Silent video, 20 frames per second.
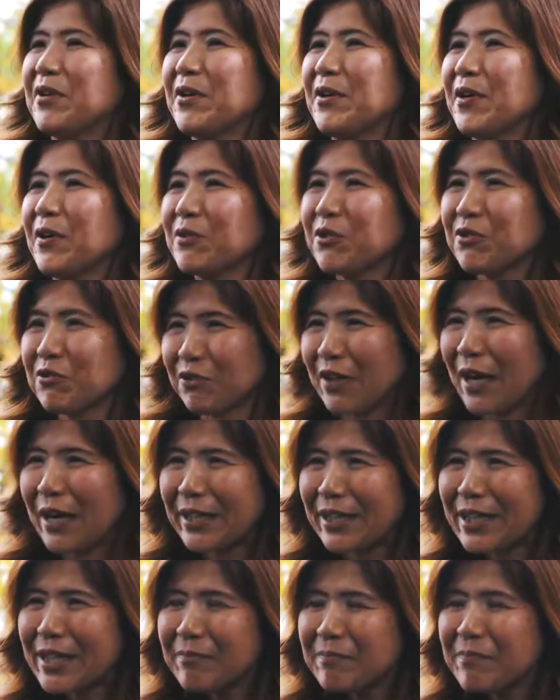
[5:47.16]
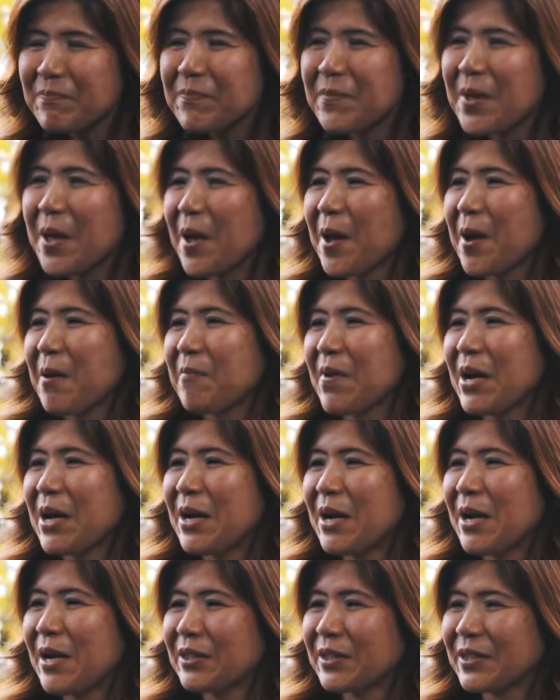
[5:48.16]
not Australian. But
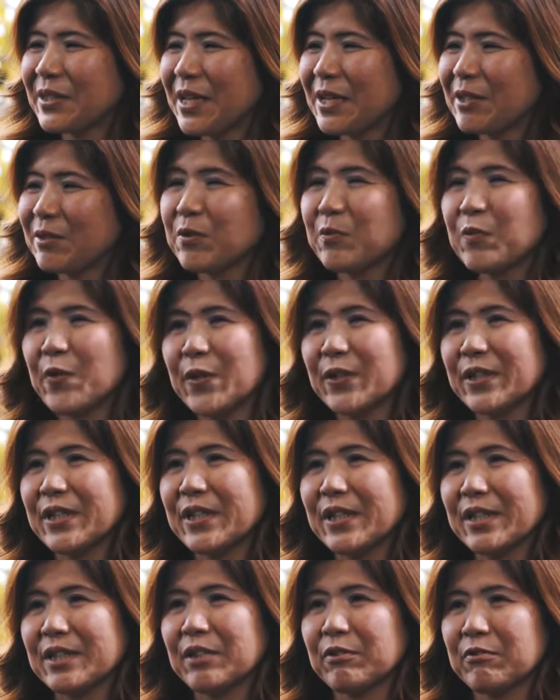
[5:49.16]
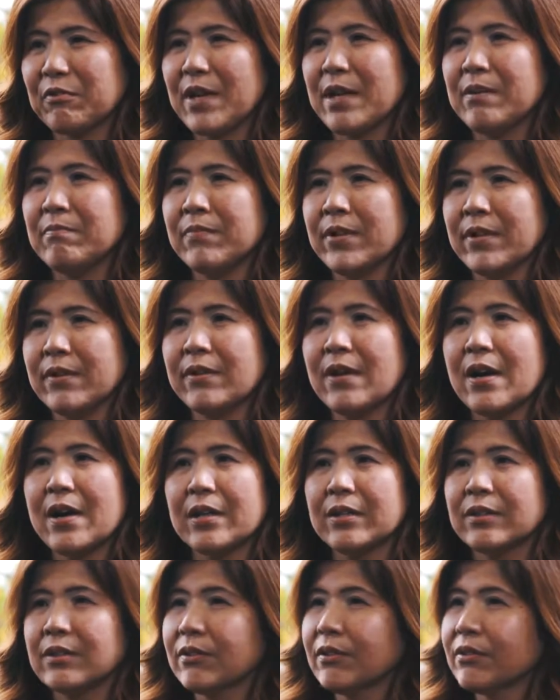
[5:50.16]
I started working at the Granville.
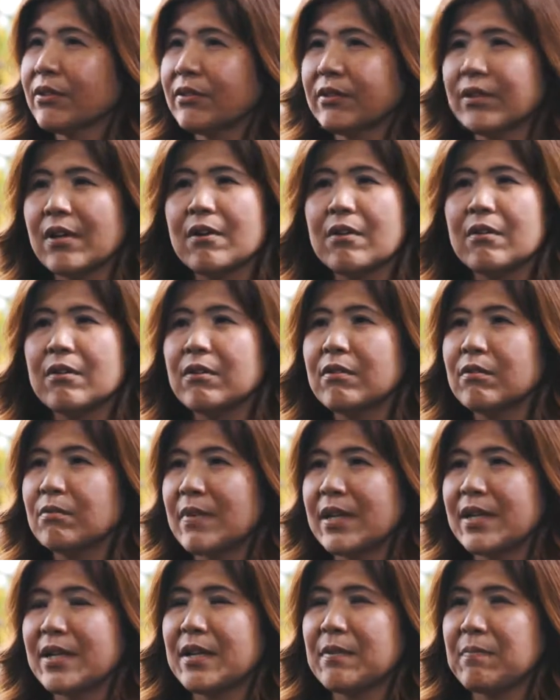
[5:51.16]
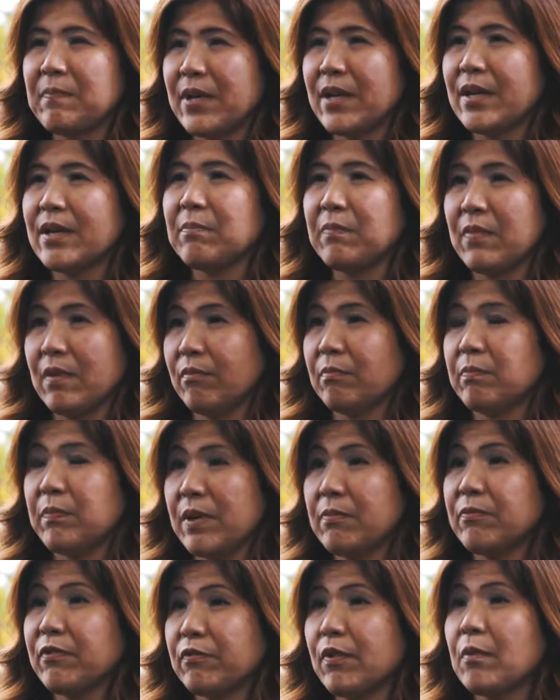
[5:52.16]
I saw so many peop-
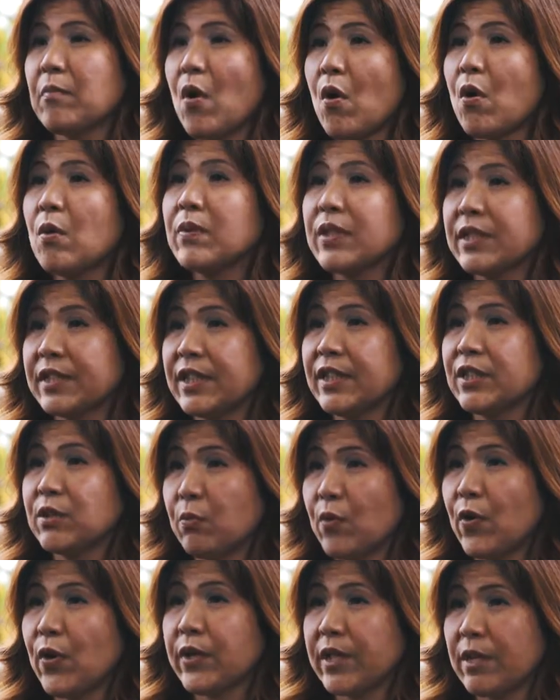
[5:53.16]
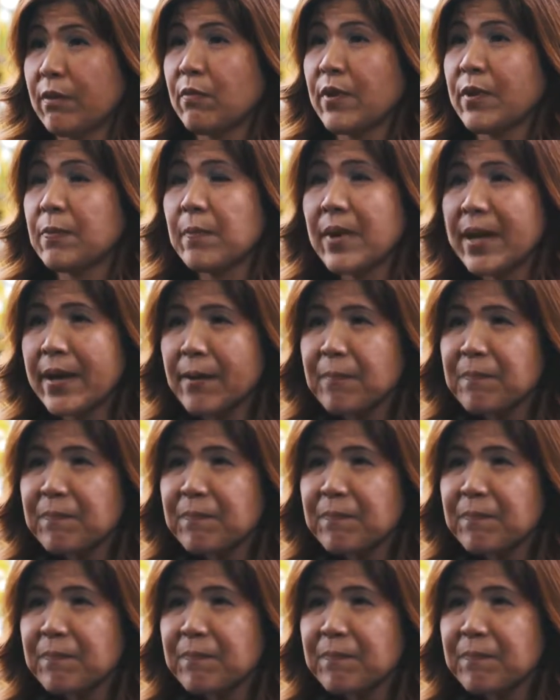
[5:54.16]
people from overseas working with me,